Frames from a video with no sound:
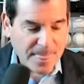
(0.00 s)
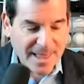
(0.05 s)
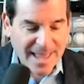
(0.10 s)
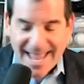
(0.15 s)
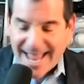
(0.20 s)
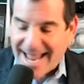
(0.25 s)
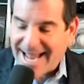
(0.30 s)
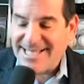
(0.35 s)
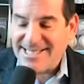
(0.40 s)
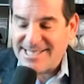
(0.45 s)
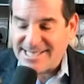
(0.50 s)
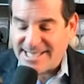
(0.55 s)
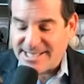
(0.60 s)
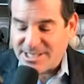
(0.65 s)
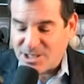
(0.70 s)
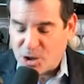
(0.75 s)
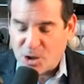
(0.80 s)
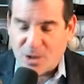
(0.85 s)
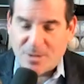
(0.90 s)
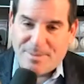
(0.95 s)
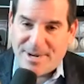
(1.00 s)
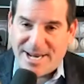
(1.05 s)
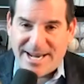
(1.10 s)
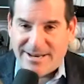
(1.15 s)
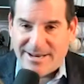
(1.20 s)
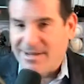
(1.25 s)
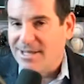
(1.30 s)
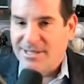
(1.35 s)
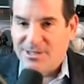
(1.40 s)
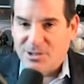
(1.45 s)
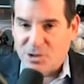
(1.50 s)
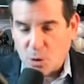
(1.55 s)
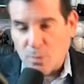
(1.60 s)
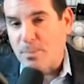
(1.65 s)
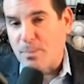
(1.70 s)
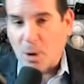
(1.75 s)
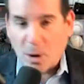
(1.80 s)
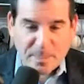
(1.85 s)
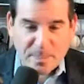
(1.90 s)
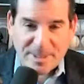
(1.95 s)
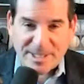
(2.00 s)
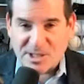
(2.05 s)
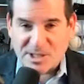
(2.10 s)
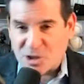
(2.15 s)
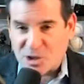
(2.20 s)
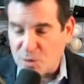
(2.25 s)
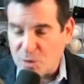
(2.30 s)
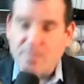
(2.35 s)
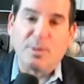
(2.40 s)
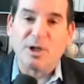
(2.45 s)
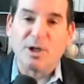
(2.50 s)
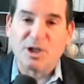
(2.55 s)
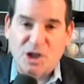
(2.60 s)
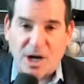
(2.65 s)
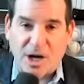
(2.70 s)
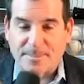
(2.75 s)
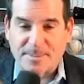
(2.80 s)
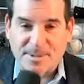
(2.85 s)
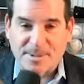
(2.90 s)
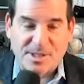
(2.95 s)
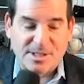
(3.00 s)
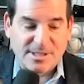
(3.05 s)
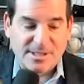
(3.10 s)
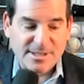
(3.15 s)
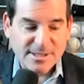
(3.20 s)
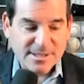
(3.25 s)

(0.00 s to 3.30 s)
Hazing could be do burpees, do push-ups,